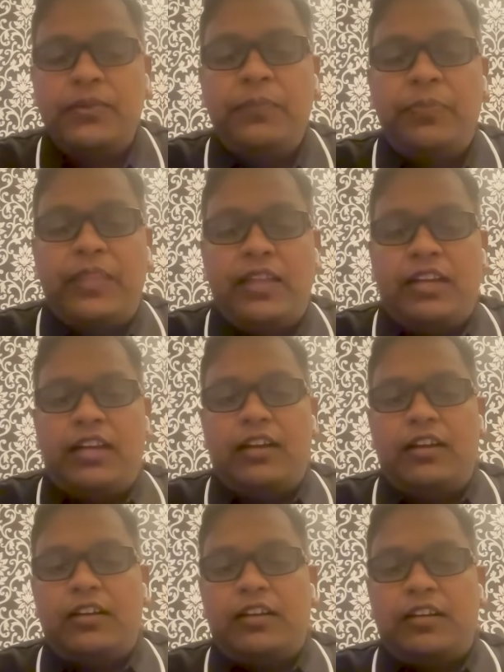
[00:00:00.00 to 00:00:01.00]
So
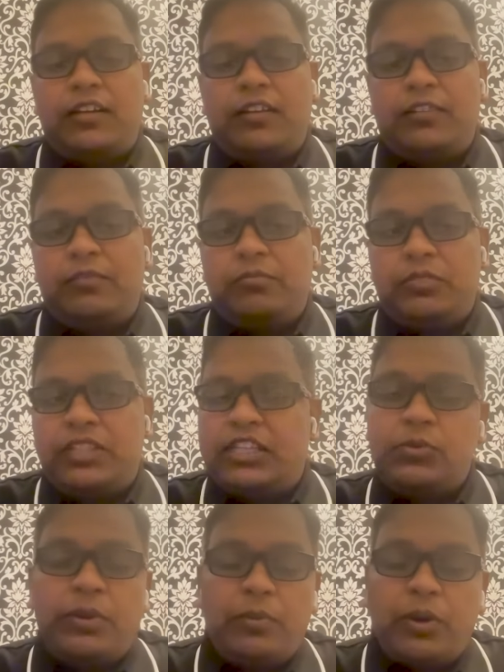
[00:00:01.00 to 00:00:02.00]

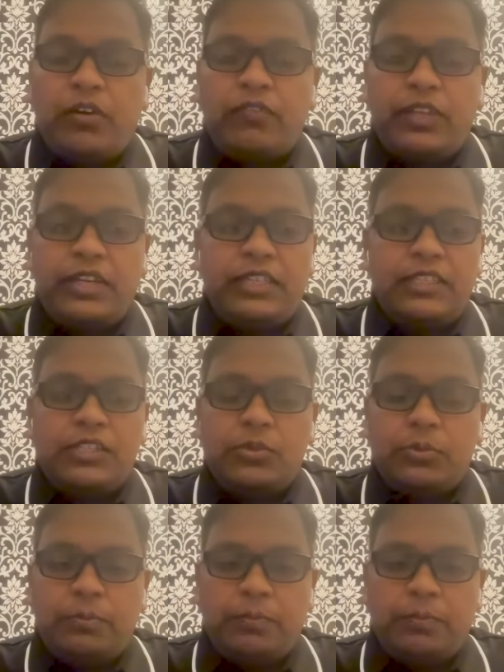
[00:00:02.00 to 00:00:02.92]
that's why one of the reasons